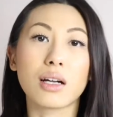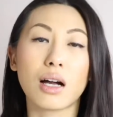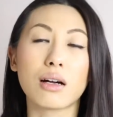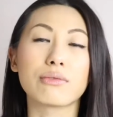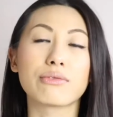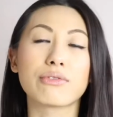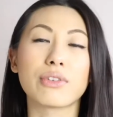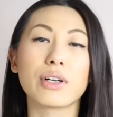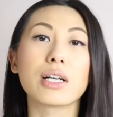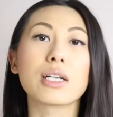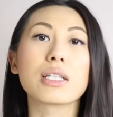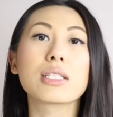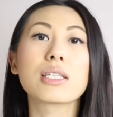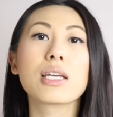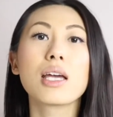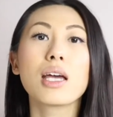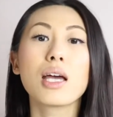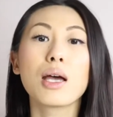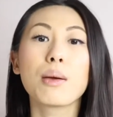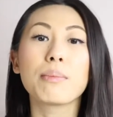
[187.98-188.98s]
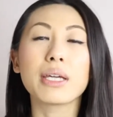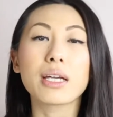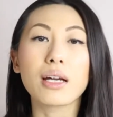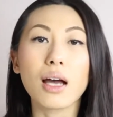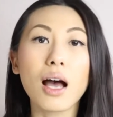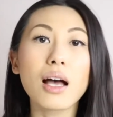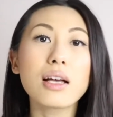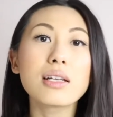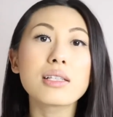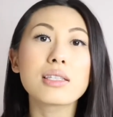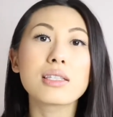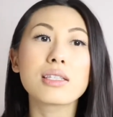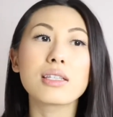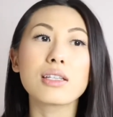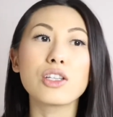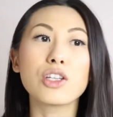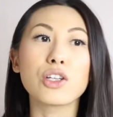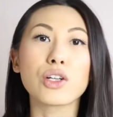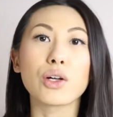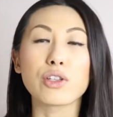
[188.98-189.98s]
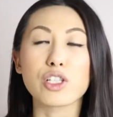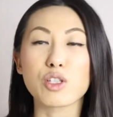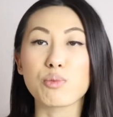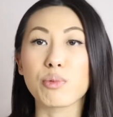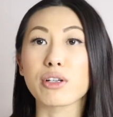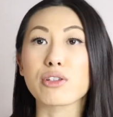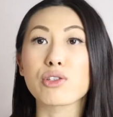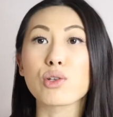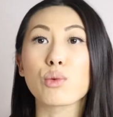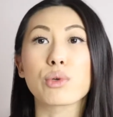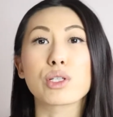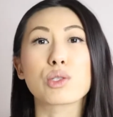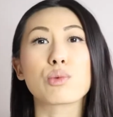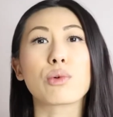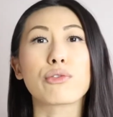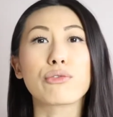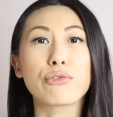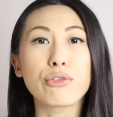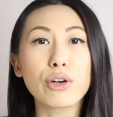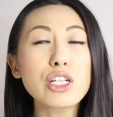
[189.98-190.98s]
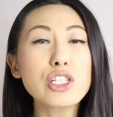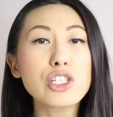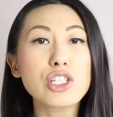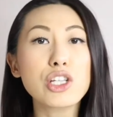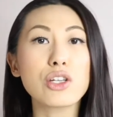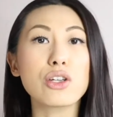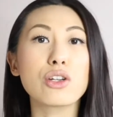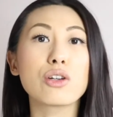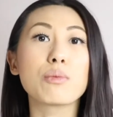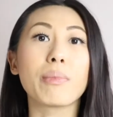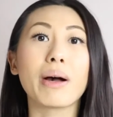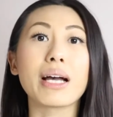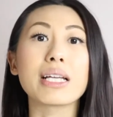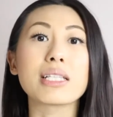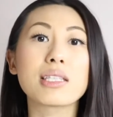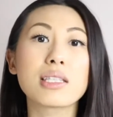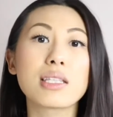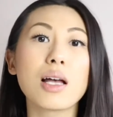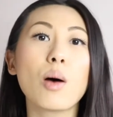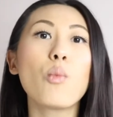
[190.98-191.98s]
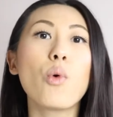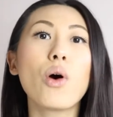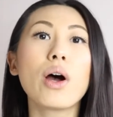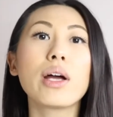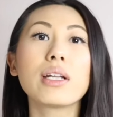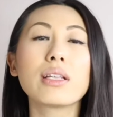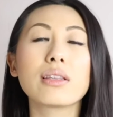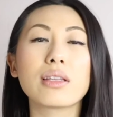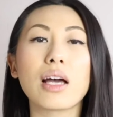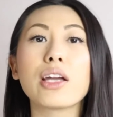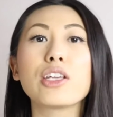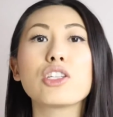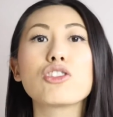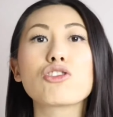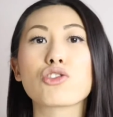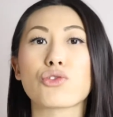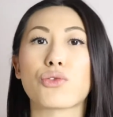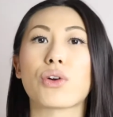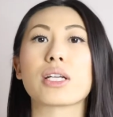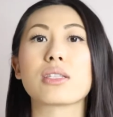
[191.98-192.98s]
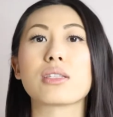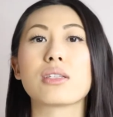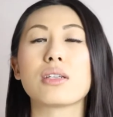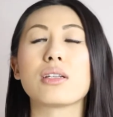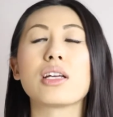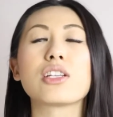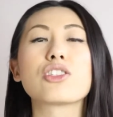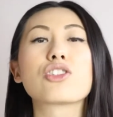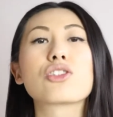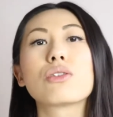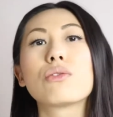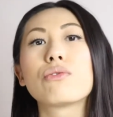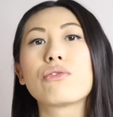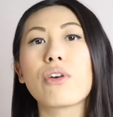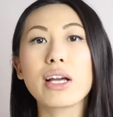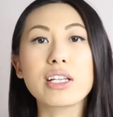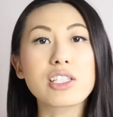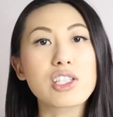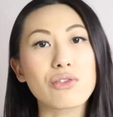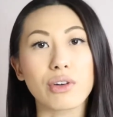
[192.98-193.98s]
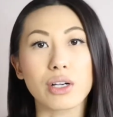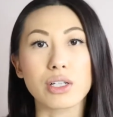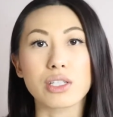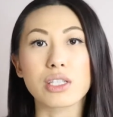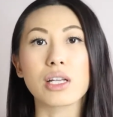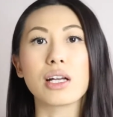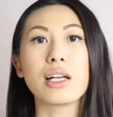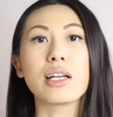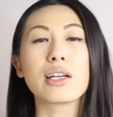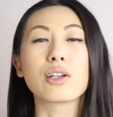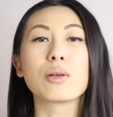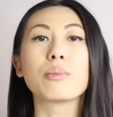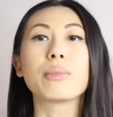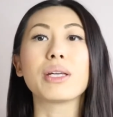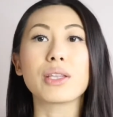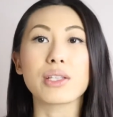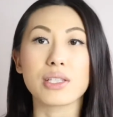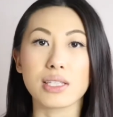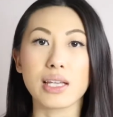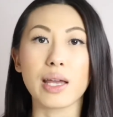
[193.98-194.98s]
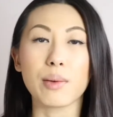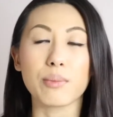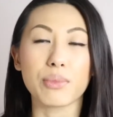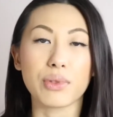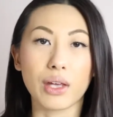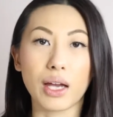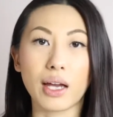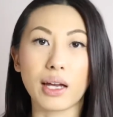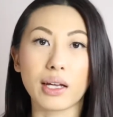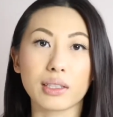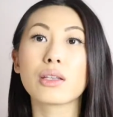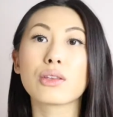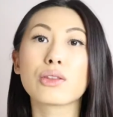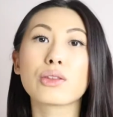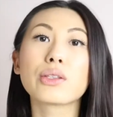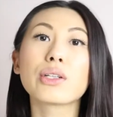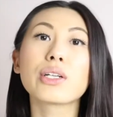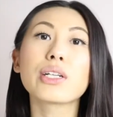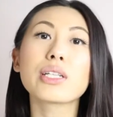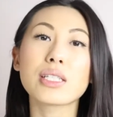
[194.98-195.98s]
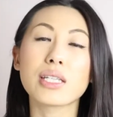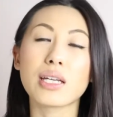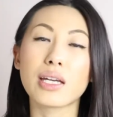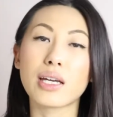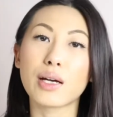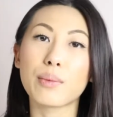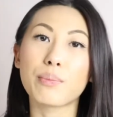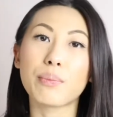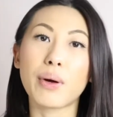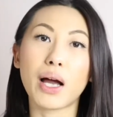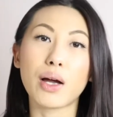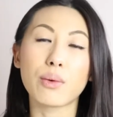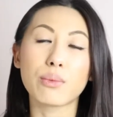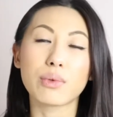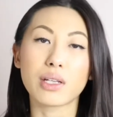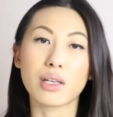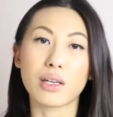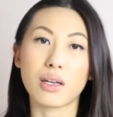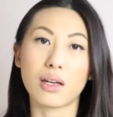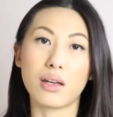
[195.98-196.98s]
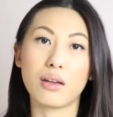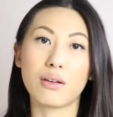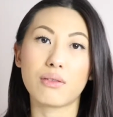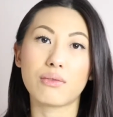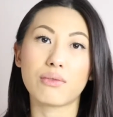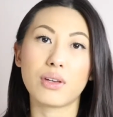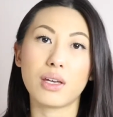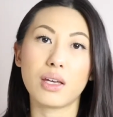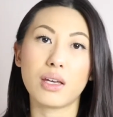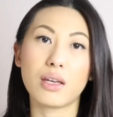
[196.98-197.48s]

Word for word: of comfort because, you know, this person was referred to you by someone that you trusted. And so vice versa, it'll be the same thing. The third tip I would give